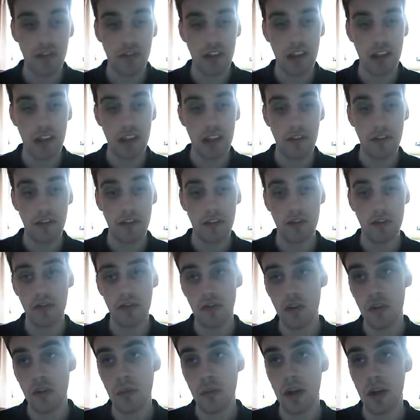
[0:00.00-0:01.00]
Cena versus
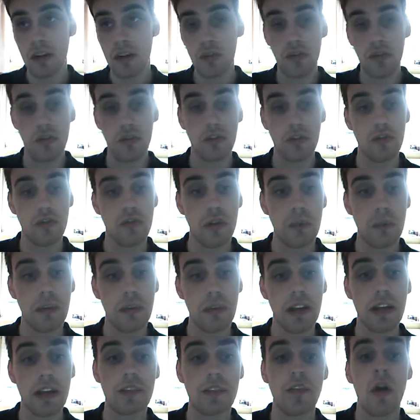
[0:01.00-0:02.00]
Shawn Michaels versus
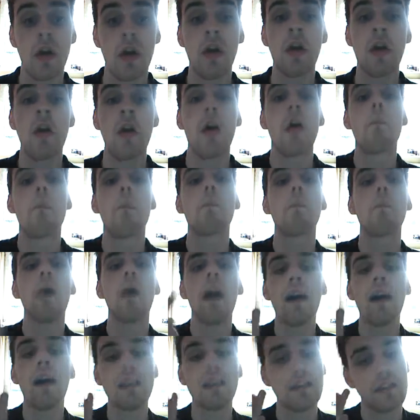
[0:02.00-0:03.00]
Triple H,
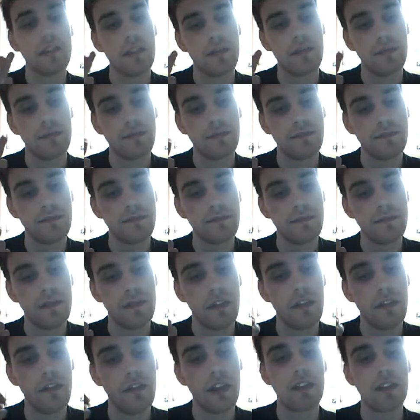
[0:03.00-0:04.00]
but
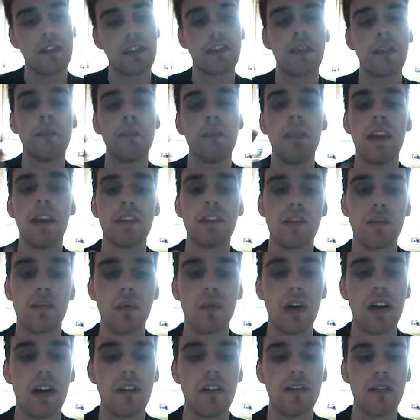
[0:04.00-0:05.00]
versus The Miz as
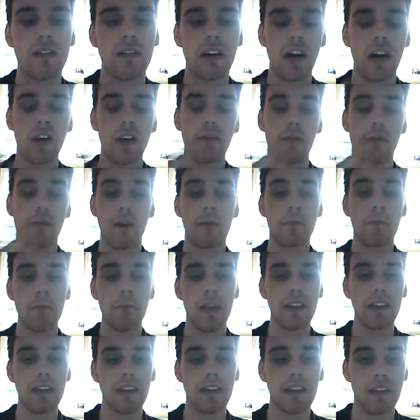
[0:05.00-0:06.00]
well. I've thrown
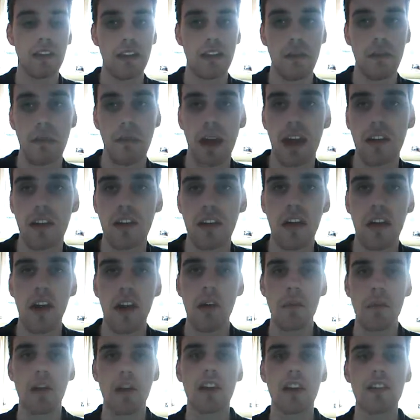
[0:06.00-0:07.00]
Miz into the mix,
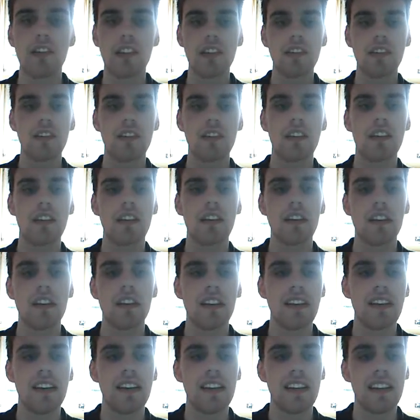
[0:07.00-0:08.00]
because
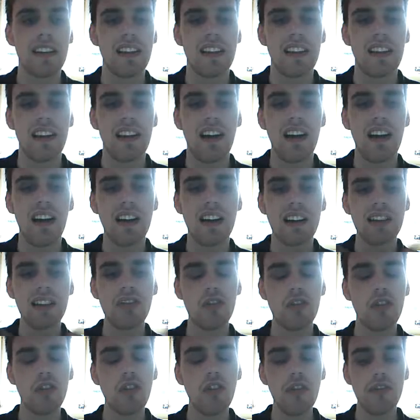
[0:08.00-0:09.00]
I can
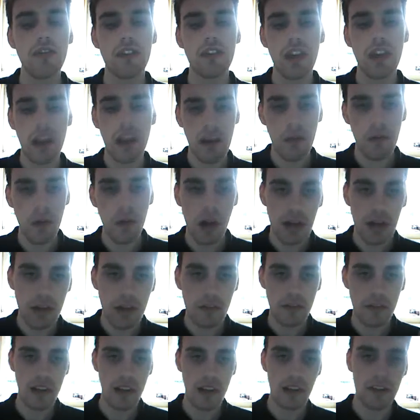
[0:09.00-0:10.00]
sort of see why
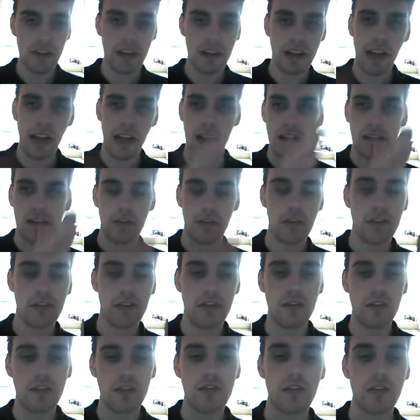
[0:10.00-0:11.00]
they've done DX
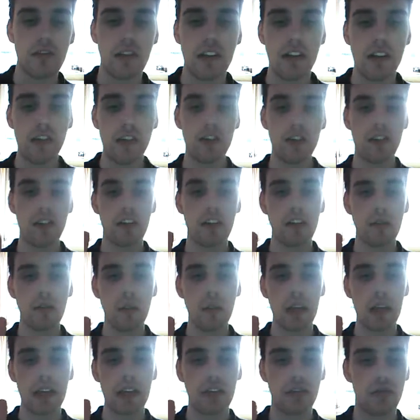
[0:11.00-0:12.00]
versus John Cena, the two
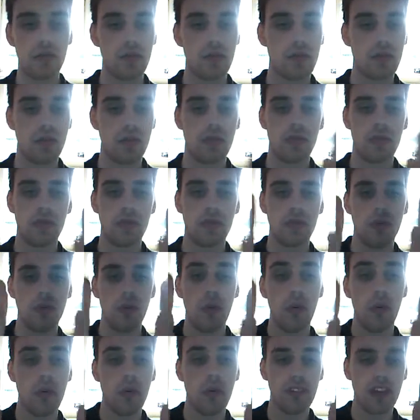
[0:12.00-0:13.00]
biggest
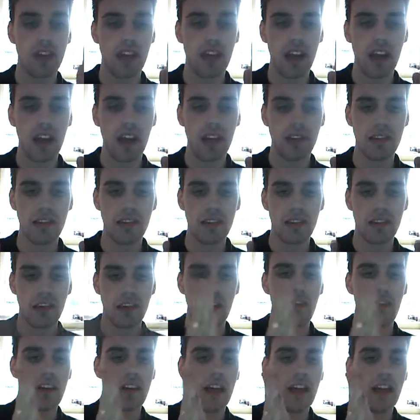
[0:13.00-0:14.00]
drawers, I guess,
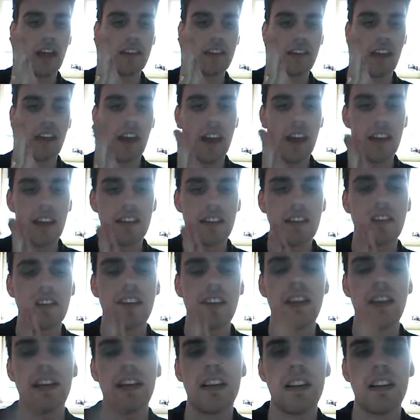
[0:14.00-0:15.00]
going head to head,
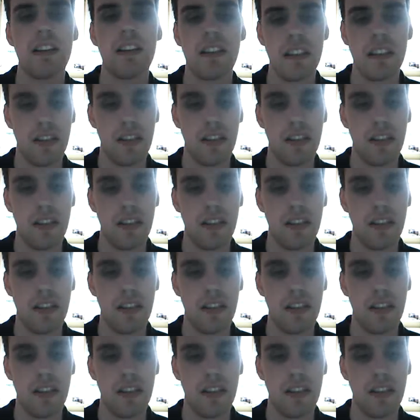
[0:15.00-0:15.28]
seeing